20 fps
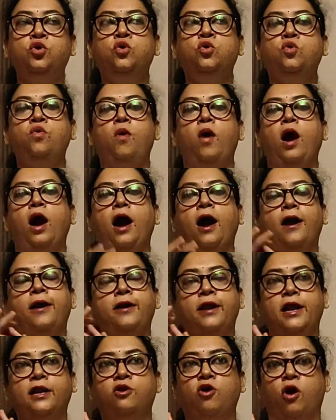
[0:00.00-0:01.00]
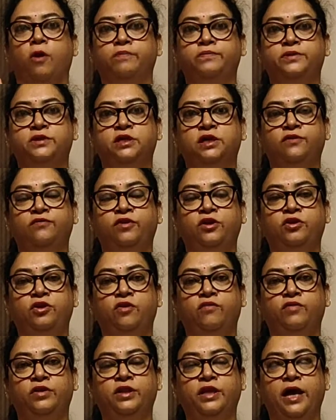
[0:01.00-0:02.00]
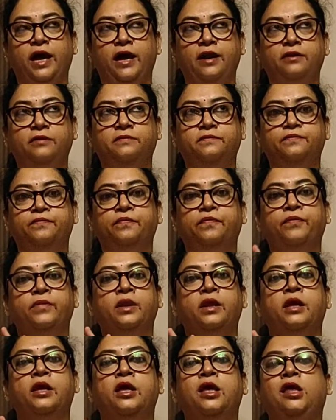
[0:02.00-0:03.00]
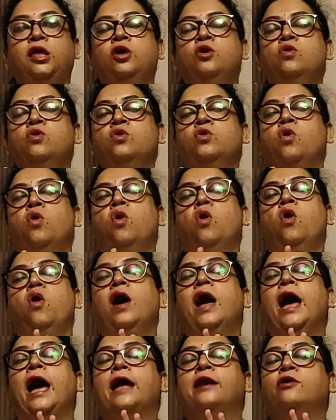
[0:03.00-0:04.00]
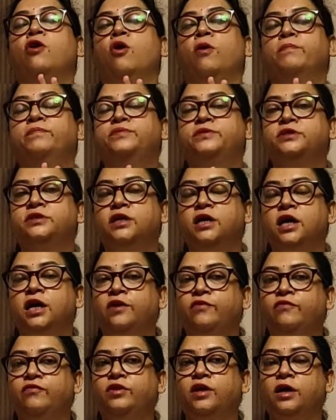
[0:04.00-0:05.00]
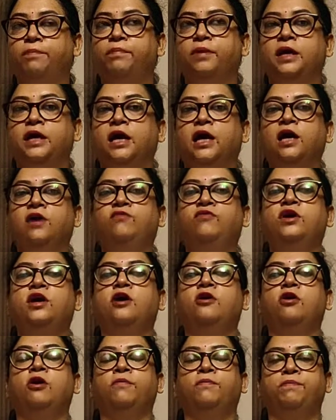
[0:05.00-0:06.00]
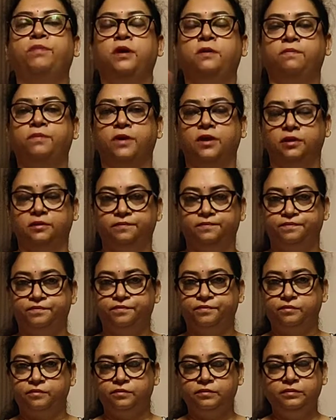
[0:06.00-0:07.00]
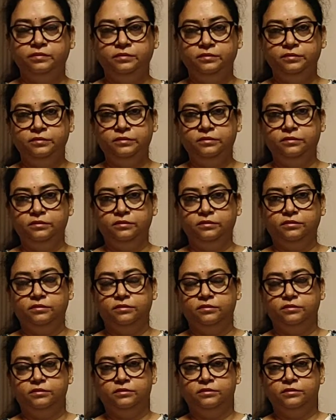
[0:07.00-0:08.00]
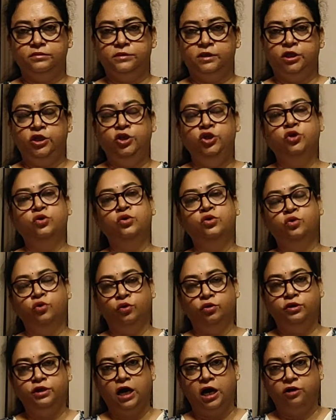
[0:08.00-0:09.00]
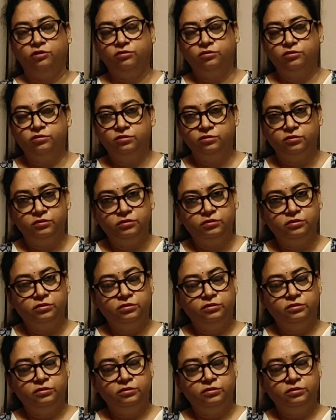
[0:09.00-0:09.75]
phenomena is happening, and then you are an observer over there. You go and observe the behavior of people.